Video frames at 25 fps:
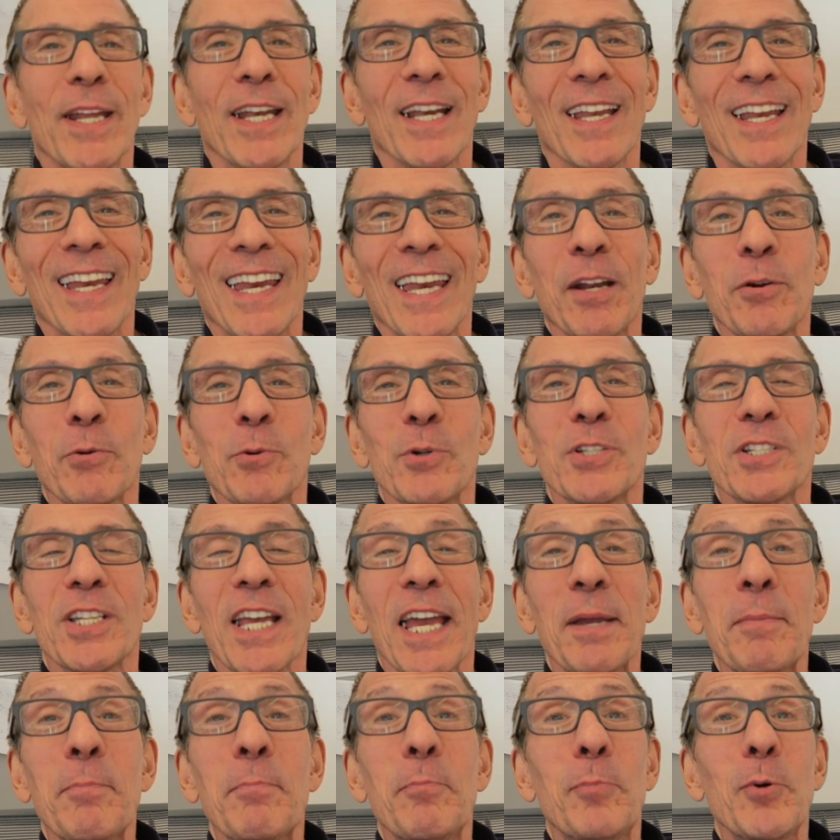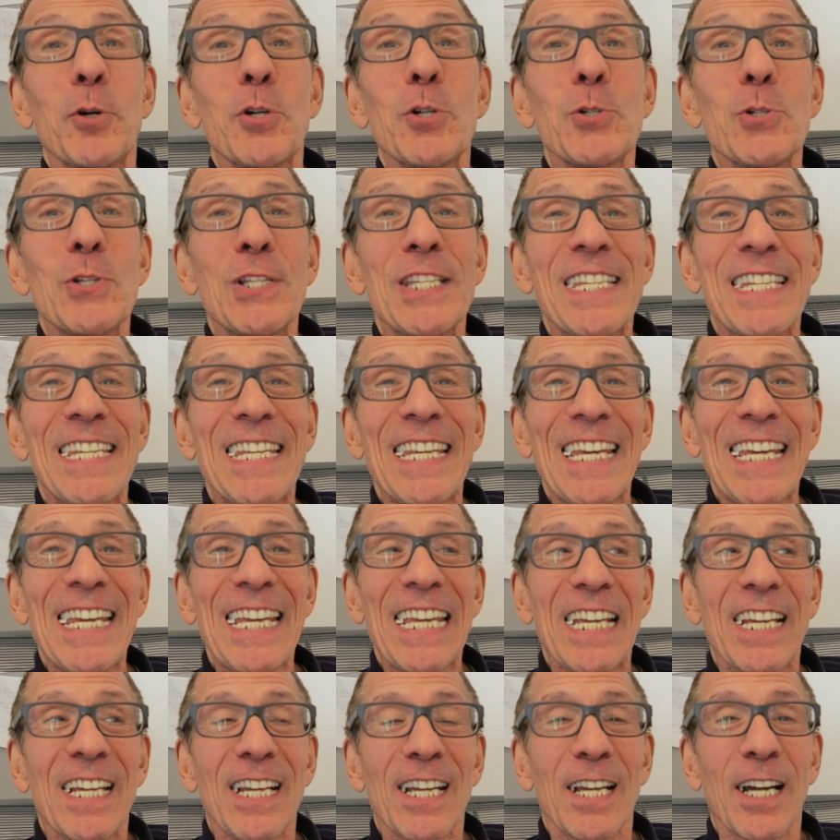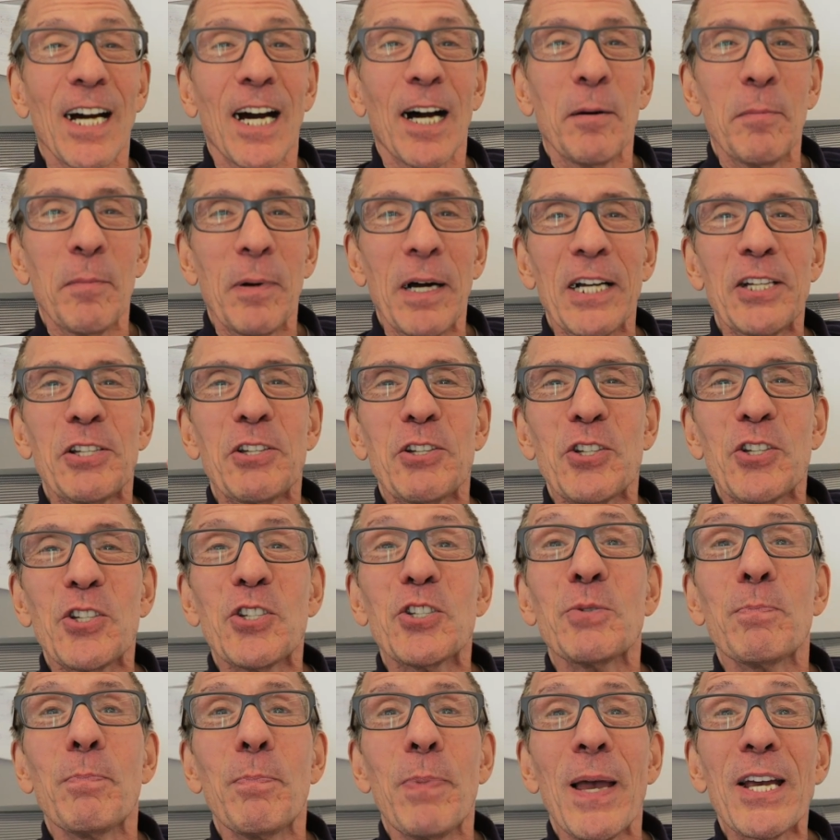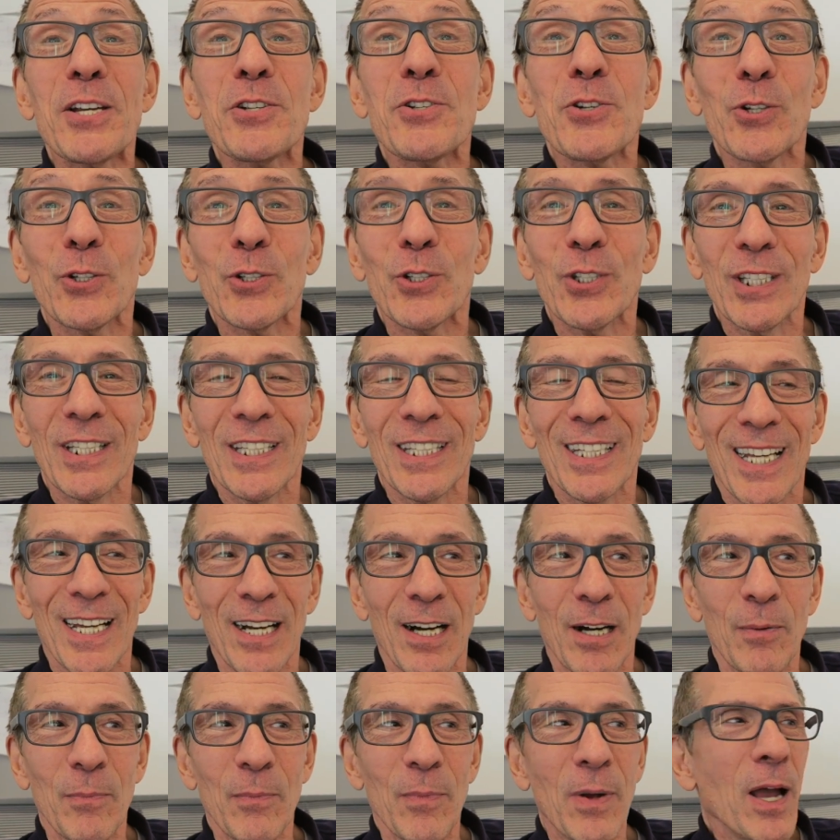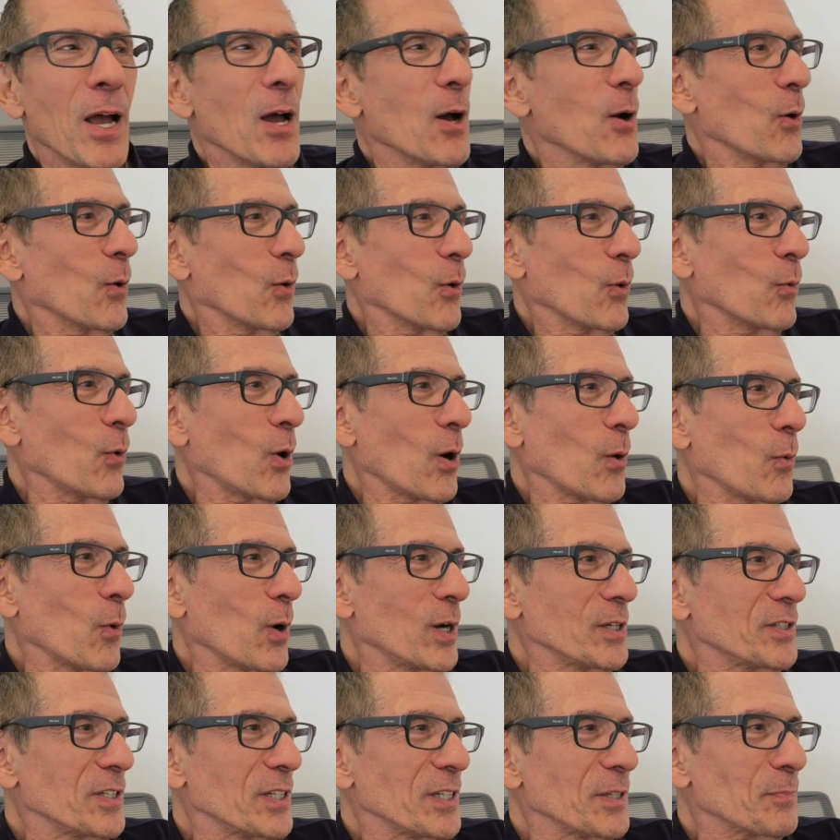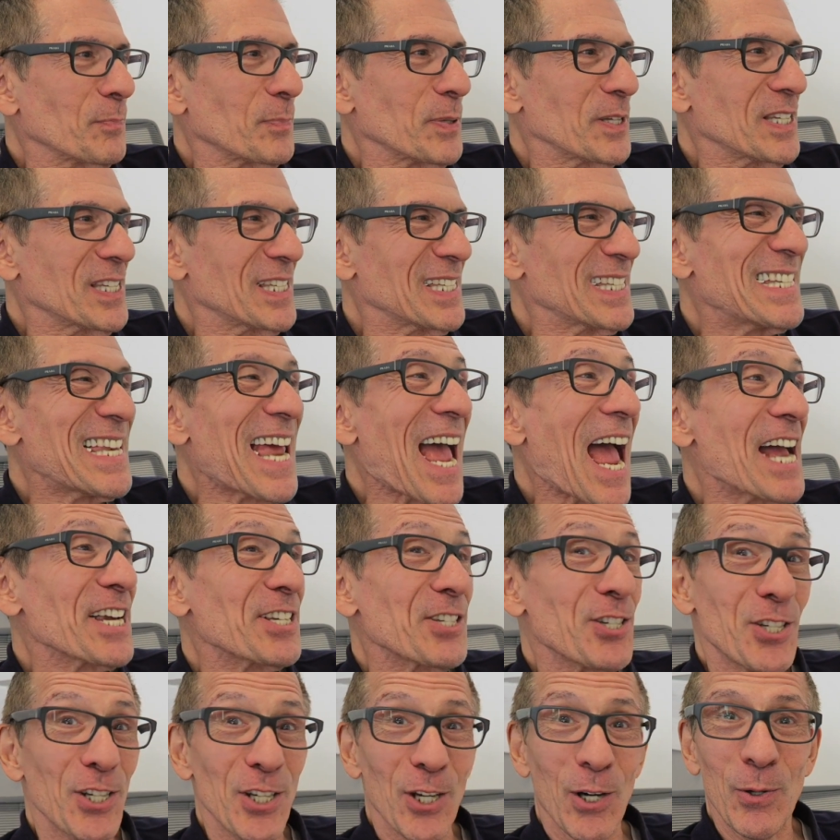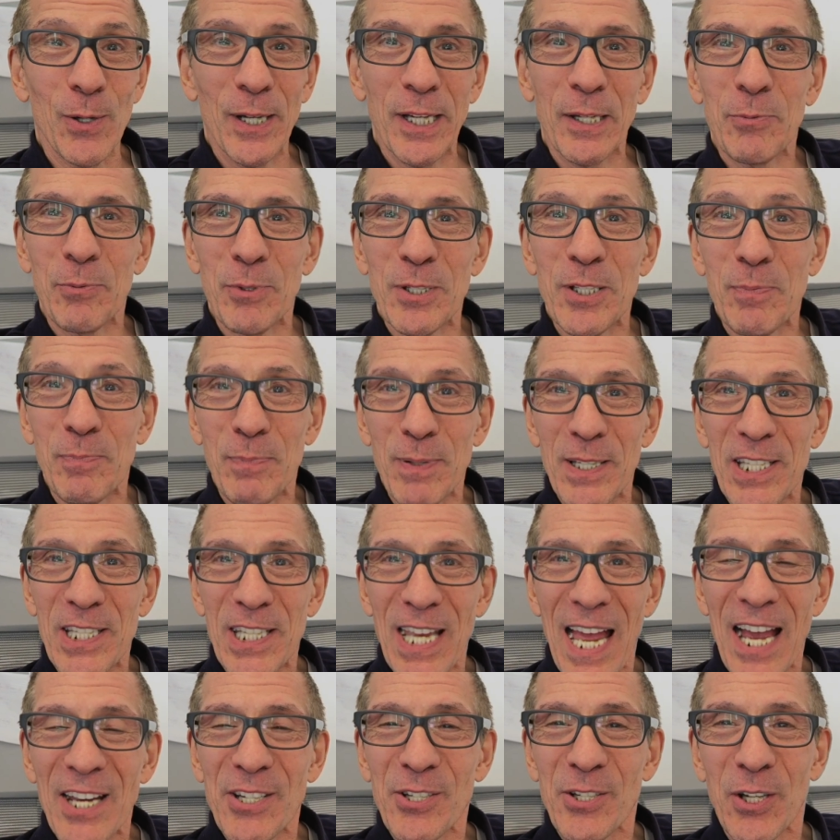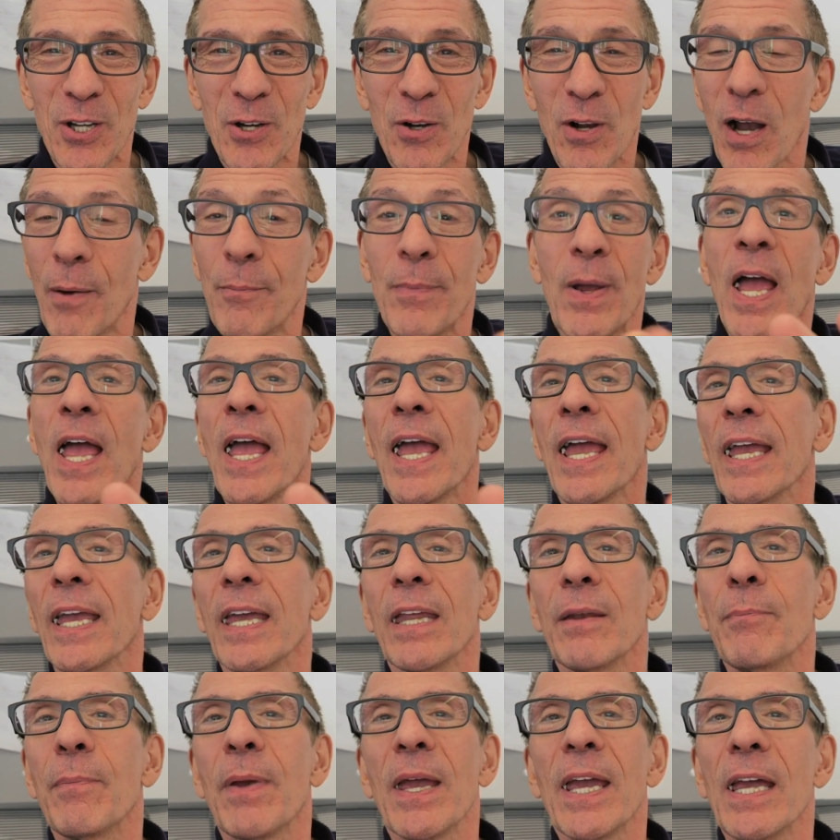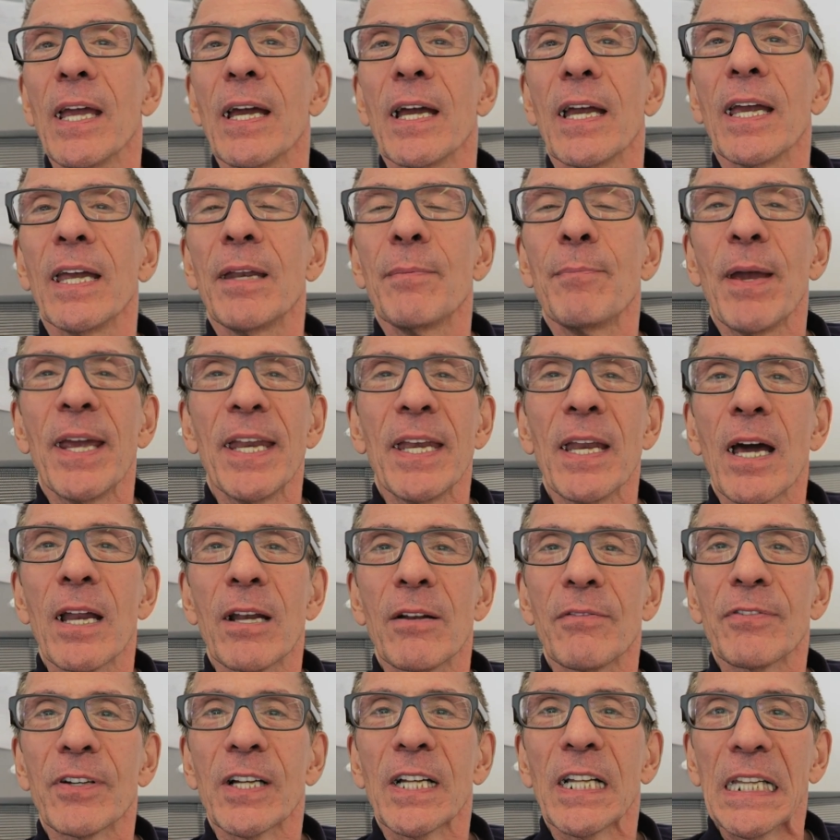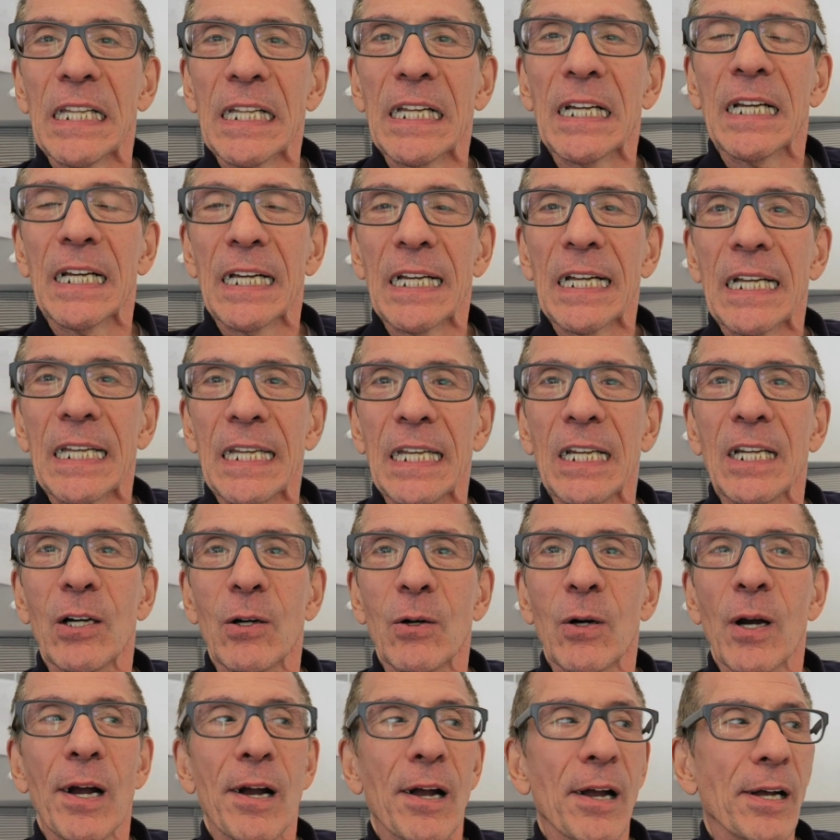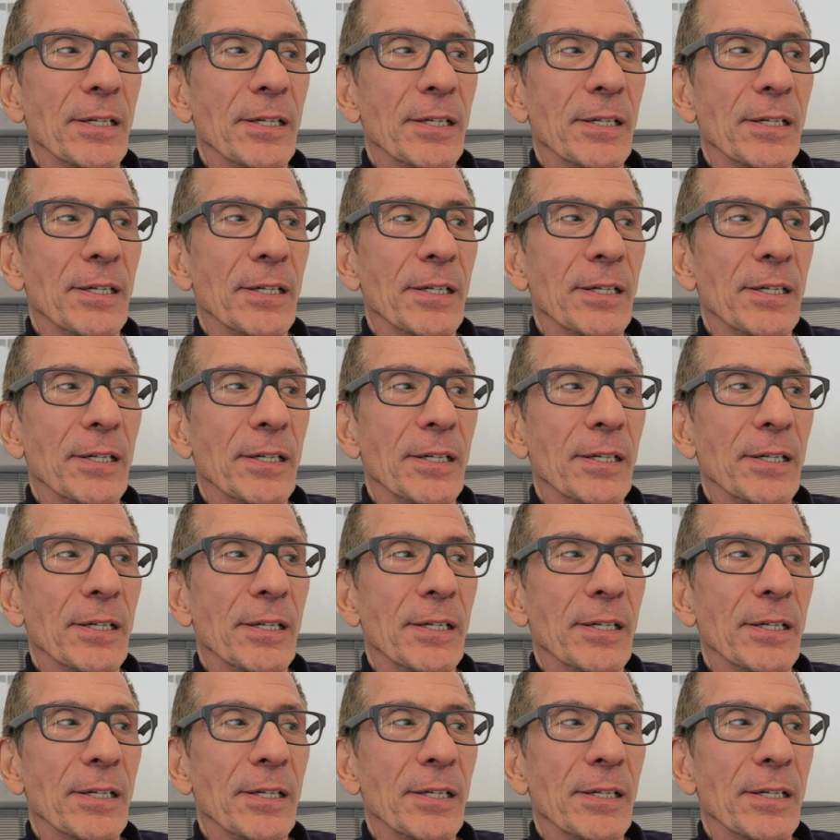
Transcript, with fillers: like minute. It was a boutique gum, a specialty gum what was it? Pistachio. It was pistachio gum. It yeah. may it may not have. Uh, and you witness